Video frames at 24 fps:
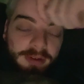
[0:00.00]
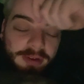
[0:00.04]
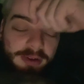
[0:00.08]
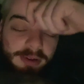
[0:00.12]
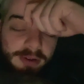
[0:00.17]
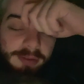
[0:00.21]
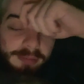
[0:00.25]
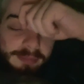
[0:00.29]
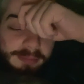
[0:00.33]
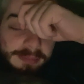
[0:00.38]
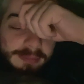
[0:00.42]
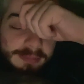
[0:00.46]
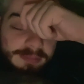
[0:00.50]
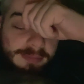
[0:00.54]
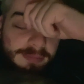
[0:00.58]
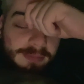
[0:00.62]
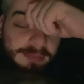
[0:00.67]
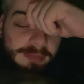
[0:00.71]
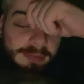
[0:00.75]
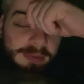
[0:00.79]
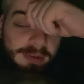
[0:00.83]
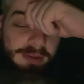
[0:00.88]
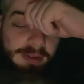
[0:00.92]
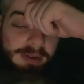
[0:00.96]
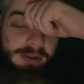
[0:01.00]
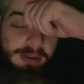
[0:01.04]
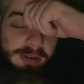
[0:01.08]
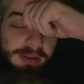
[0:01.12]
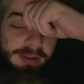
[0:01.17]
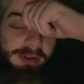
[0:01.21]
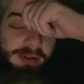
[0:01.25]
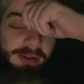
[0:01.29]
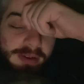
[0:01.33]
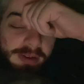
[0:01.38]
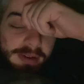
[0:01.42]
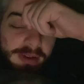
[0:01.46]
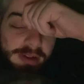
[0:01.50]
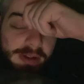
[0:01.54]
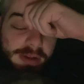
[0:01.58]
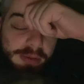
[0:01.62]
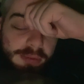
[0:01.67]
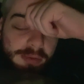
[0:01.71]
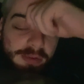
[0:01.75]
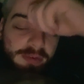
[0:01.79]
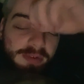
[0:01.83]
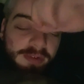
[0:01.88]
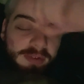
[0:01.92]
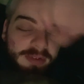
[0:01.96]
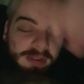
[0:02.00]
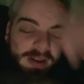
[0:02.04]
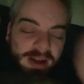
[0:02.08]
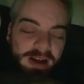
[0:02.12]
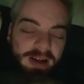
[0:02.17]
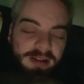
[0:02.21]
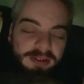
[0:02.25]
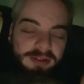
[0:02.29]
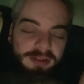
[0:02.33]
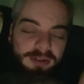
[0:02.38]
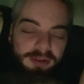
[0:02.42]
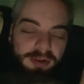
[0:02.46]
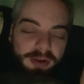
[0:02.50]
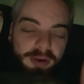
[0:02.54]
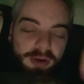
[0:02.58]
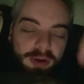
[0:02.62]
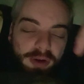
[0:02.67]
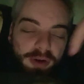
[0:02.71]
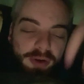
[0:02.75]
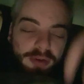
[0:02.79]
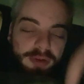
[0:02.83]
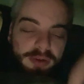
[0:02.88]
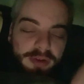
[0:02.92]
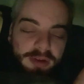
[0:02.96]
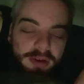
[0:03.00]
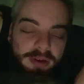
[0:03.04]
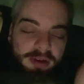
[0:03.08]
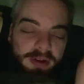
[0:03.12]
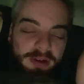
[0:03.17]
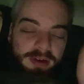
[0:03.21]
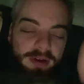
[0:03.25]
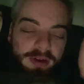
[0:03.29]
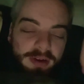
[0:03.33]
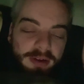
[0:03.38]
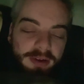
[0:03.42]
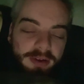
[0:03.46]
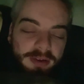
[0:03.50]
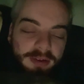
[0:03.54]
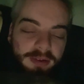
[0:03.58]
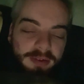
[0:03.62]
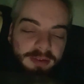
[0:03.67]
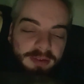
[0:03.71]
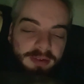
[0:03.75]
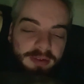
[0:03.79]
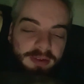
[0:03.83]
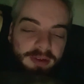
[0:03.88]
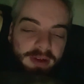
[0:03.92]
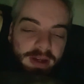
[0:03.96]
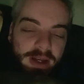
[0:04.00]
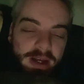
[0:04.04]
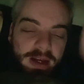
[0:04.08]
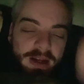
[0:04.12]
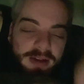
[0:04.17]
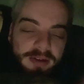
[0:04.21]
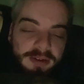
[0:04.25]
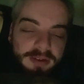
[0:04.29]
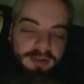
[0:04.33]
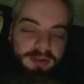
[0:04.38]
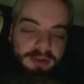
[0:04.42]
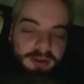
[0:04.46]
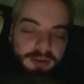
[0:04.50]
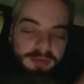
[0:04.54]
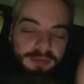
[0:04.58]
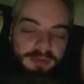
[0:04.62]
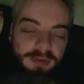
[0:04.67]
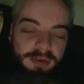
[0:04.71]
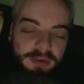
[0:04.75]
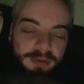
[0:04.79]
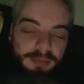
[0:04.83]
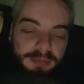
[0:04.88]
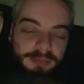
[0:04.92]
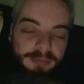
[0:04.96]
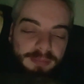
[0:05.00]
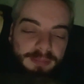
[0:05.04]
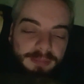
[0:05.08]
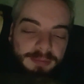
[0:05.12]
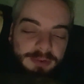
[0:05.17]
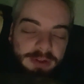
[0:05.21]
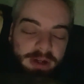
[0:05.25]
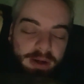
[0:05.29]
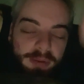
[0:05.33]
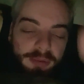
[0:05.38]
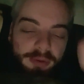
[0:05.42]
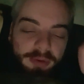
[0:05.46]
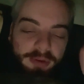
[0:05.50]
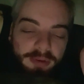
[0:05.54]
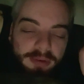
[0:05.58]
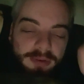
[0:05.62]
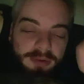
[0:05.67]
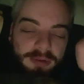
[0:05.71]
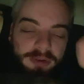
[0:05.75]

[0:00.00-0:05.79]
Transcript: Um, and it was sat on the head of the shower